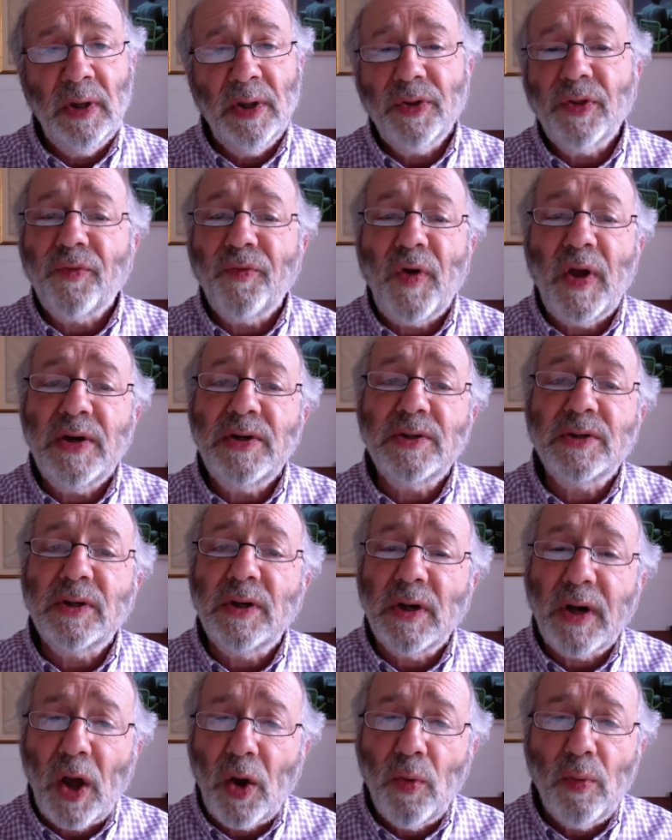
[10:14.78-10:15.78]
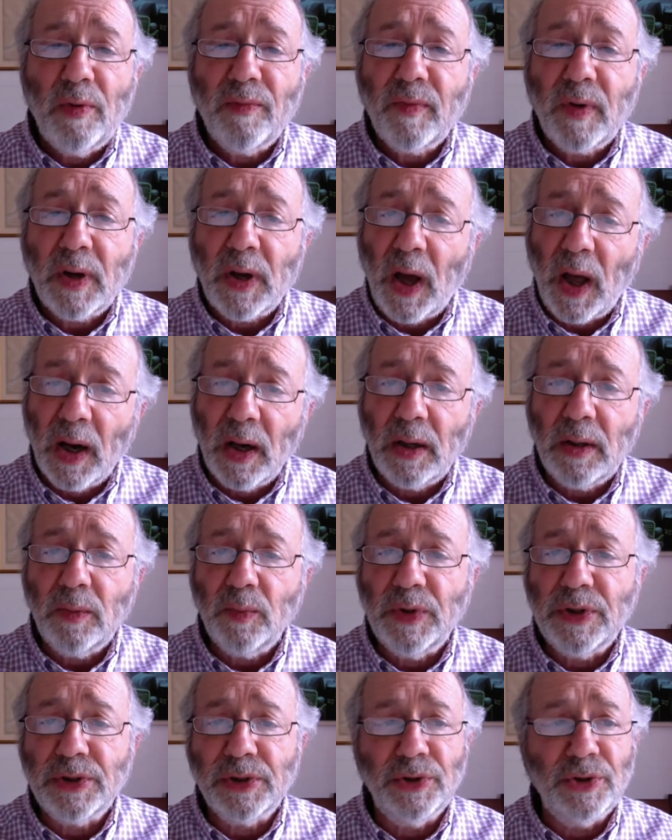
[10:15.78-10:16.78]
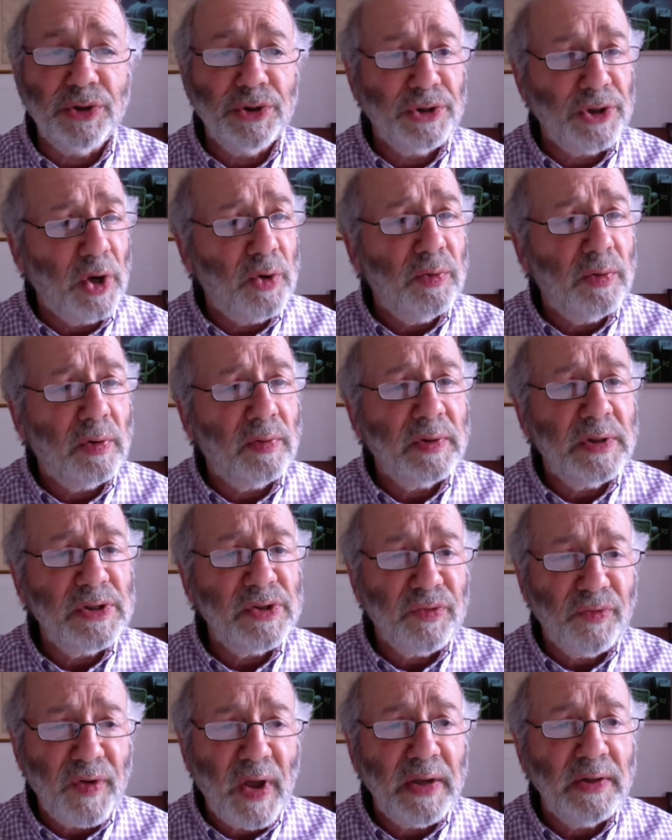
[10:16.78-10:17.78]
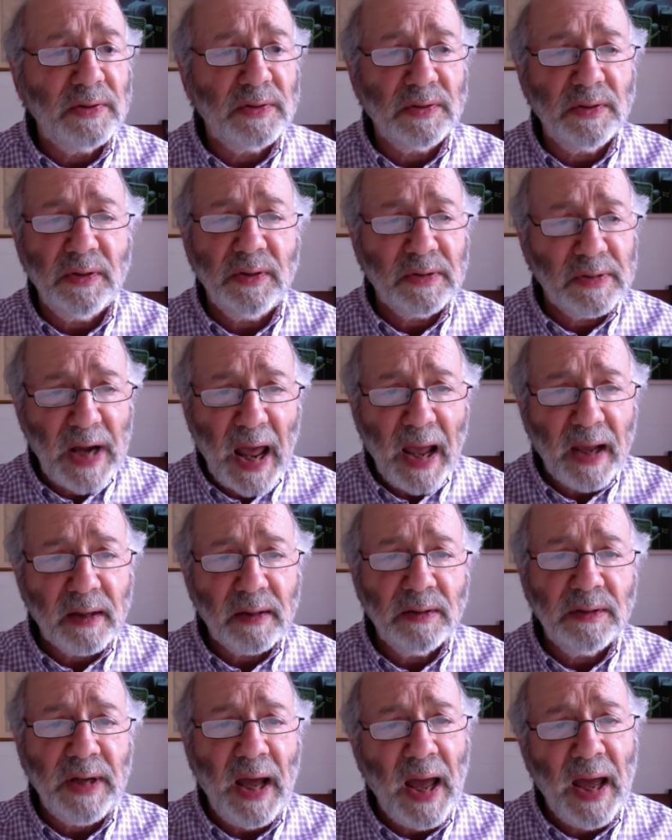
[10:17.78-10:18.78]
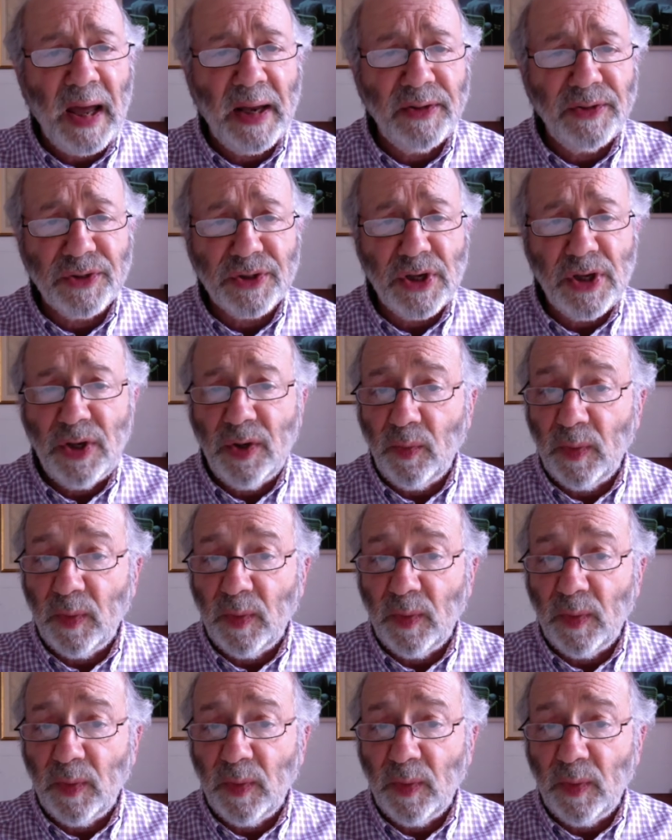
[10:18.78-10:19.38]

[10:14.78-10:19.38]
The faint glow of colour which had shone on his face and neck and hands